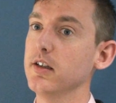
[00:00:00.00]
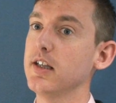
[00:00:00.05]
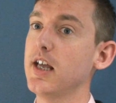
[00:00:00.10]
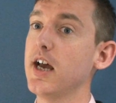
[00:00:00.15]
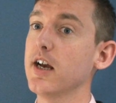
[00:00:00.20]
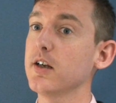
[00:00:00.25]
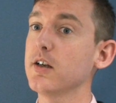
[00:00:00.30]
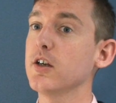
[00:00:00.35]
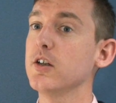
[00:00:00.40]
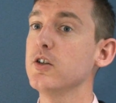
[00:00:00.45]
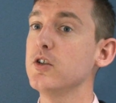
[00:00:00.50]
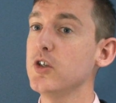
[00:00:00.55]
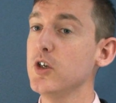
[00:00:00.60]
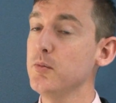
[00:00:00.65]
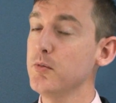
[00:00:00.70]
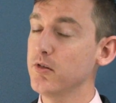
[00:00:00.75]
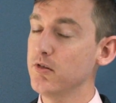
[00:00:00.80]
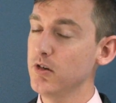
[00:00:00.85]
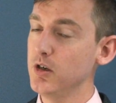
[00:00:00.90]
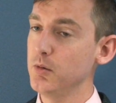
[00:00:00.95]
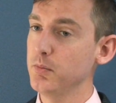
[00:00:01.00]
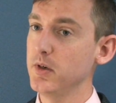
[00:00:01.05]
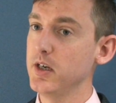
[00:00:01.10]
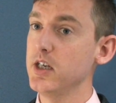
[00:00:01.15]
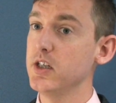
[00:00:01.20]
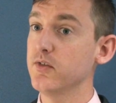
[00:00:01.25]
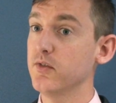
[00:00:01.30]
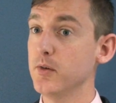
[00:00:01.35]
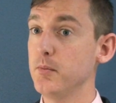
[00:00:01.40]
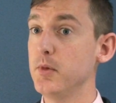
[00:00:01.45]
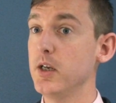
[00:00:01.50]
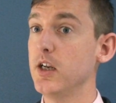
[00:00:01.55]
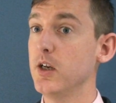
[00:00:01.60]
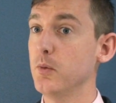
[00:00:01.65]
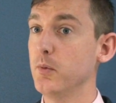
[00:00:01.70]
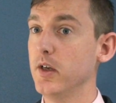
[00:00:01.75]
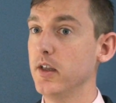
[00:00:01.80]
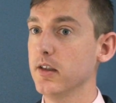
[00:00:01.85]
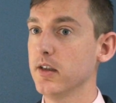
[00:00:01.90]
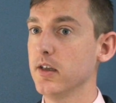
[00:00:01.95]
that consumer group is
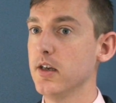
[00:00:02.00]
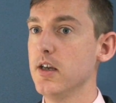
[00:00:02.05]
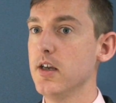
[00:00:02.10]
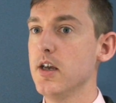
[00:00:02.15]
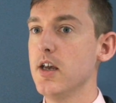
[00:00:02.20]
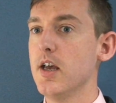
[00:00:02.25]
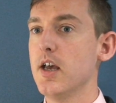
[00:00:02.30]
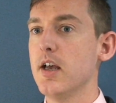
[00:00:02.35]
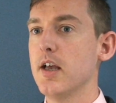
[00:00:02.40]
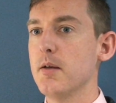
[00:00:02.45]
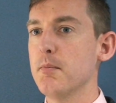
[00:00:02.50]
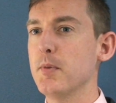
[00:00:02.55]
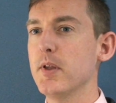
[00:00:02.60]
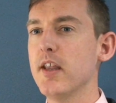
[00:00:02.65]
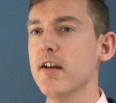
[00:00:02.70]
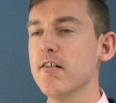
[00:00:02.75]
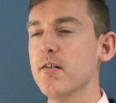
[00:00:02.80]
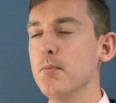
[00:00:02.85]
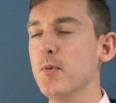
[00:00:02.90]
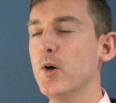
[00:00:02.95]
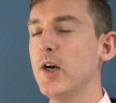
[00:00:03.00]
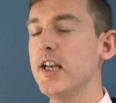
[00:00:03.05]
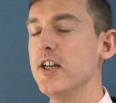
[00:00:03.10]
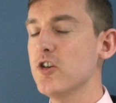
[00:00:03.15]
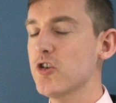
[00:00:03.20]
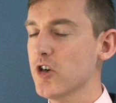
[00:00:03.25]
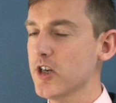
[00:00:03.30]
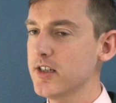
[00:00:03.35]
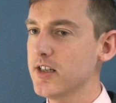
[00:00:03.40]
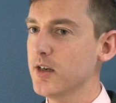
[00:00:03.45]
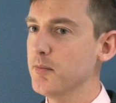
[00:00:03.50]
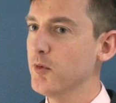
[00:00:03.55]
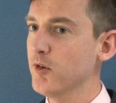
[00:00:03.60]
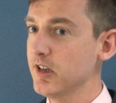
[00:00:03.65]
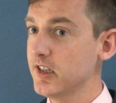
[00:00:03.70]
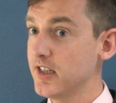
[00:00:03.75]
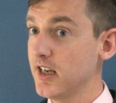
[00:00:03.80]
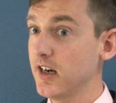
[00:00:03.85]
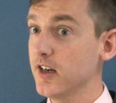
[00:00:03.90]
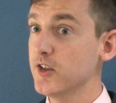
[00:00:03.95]
familiar with. But there are more interesting,
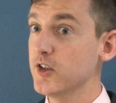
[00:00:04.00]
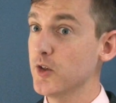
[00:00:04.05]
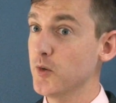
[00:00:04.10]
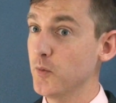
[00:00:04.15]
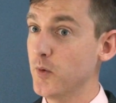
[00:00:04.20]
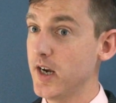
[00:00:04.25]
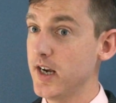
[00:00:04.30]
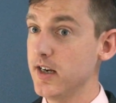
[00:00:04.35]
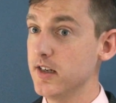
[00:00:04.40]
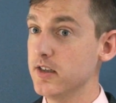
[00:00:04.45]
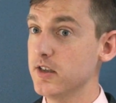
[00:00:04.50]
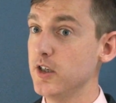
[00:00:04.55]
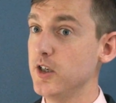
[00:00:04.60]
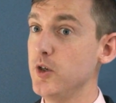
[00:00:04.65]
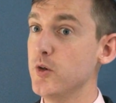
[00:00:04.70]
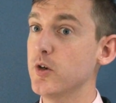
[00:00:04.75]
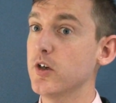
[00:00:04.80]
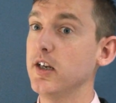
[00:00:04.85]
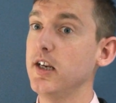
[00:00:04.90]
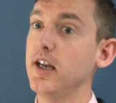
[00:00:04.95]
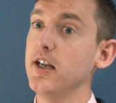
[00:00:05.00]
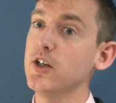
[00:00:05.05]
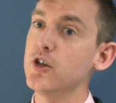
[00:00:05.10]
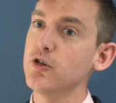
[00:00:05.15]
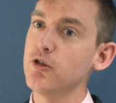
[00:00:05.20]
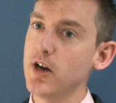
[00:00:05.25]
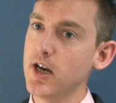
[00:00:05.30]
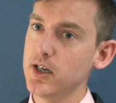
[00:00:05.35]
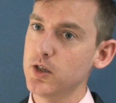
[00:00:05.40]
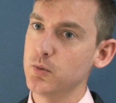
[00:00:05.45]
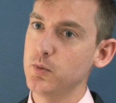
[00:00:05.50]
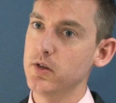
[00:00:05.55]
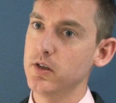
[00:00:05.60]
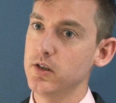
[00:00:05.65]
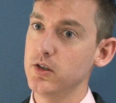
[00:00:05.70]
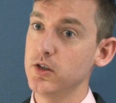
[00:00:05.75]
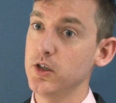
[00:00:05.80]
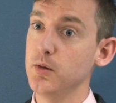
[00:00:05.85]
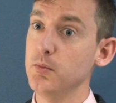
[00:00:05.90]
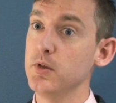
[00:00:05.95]
more intelligent ways that you can interact with
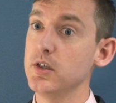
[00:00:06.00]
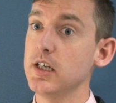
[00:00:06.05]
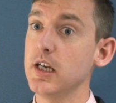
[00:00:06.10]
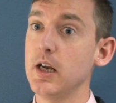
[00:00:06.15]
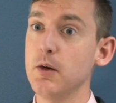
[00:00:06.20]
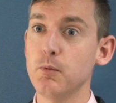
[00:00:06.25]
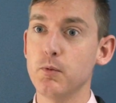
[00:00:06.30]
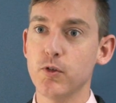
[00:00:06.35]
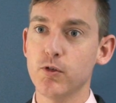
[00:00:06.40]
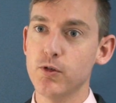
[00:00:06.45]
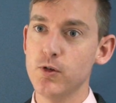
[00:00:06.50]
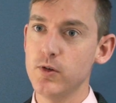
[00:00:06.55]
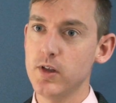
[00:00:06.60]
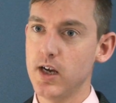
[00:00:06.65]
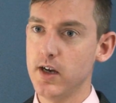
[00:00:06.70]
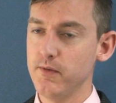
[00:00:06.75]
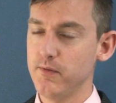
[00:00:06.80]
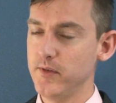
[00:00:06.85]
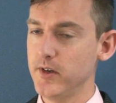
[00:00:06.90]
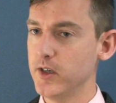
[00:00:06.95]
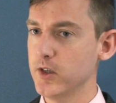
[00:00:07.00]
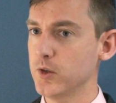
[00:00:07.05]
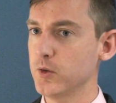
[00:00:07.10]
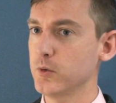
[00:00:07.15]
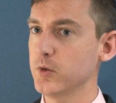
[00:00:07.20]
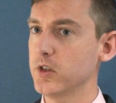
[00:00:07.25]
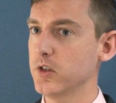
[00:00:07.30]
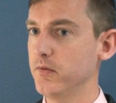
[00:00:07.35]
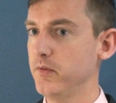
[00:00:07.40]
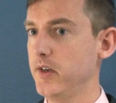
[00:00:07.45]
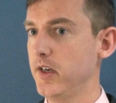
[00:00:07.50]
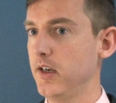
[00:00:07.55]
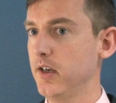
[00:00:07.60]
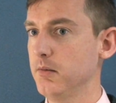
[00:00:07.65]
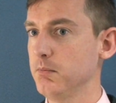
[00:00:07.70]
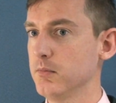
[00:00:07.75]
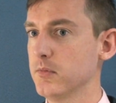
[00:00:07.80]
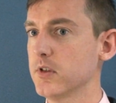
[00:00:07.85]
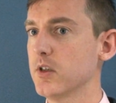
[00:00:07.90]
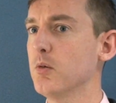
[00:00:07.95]
consumers through that virtual
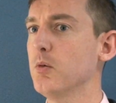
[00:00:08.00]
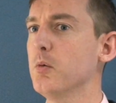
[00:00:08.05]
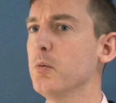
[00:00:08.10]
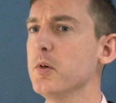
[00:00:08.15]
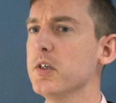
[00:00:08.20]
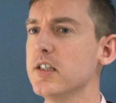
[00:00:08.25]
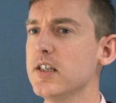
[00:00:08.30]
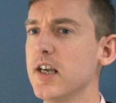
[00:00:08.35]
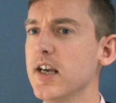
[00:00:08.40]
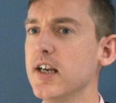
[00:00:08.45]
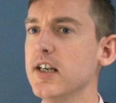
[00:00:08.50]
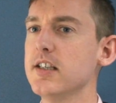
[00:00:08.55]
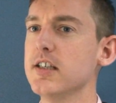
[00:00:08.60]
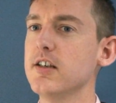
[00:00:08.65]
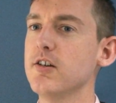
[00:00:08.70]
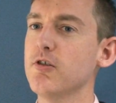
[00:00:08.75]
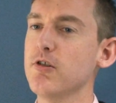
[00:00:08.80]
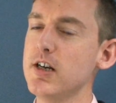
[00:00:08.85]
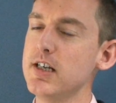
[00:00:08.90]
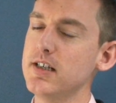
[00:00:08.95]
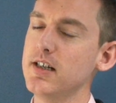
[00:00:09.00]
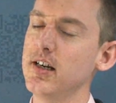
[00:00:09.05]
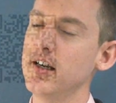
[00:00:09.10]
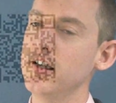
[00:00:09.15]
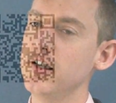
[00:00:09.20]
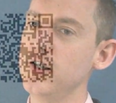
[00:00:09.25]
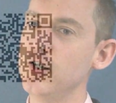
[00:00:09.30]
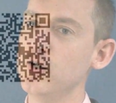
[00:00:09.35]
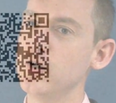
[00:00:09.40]
sphere. So what we're seeing is increasingly